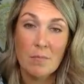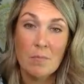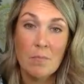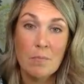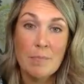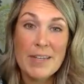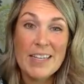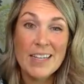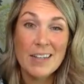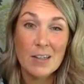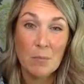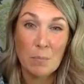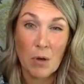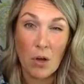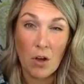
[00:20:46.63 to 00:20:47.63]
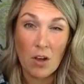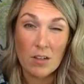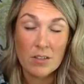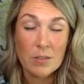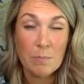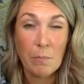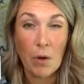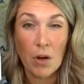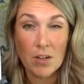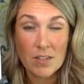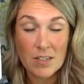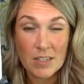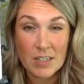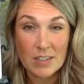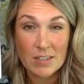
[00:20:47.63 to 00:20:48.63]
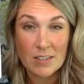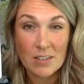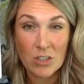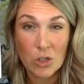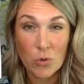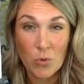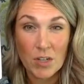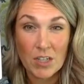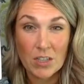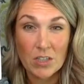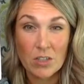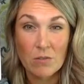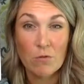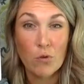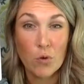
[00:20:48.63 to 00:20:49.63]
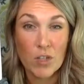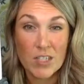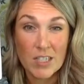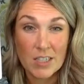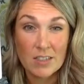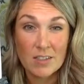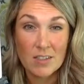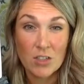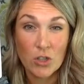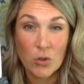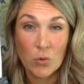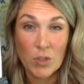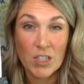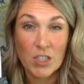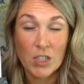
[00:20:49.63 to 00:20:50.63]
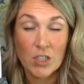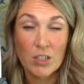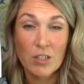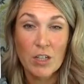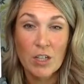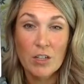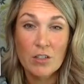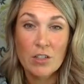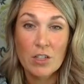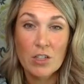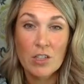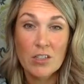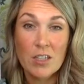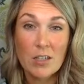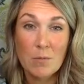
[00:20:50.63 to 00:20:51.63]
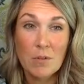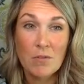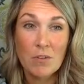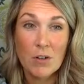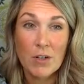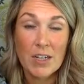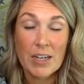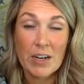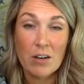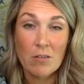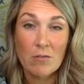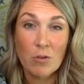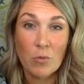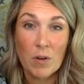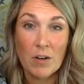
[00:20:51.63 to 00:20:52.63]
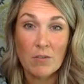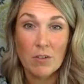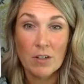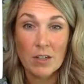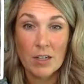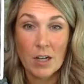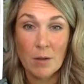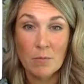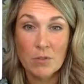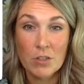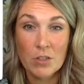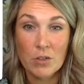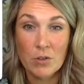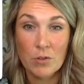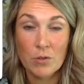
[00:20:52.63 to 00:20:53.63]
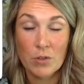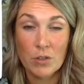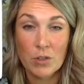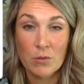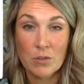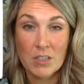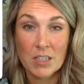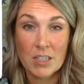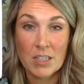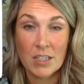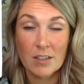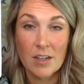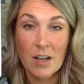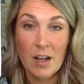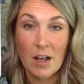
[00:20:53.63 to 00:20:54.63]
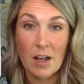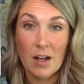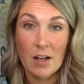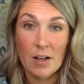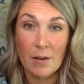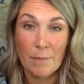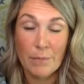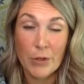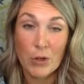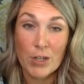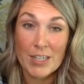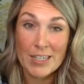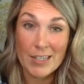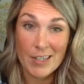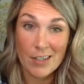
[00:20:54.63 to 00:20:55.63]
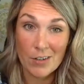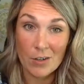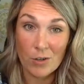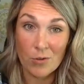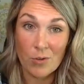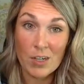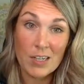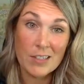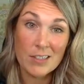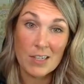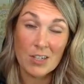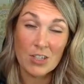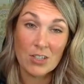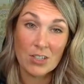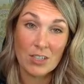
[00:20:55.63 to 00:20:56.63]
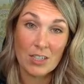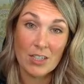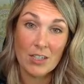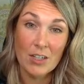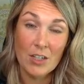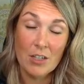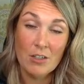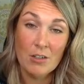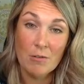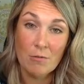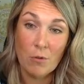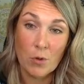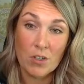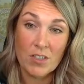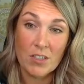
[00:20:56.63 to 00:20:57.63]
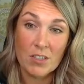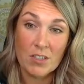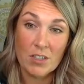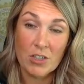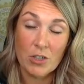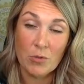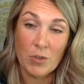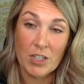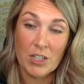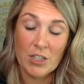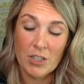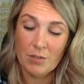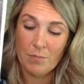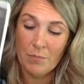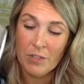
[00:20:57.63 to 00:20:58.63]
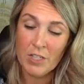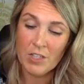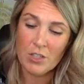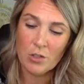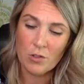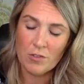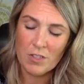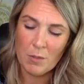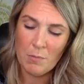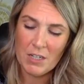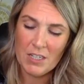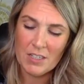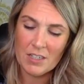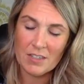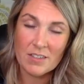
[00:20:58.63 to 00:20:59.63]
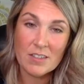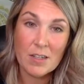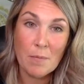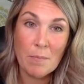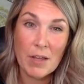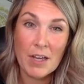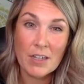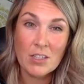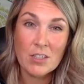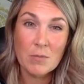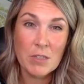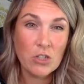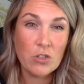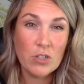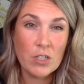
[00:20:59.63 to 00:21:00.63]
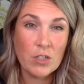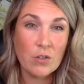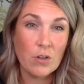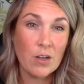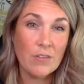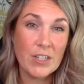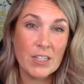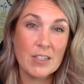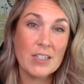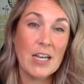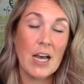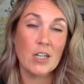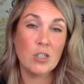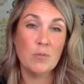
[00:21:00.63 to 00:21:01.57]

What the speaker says: being the boss, bossing a situation, forcing a situation. So you just have to be very careful whenever it comes to using your ego, essentially, to force a situation. So if somebody does come back, just make sure that you don't have any attachment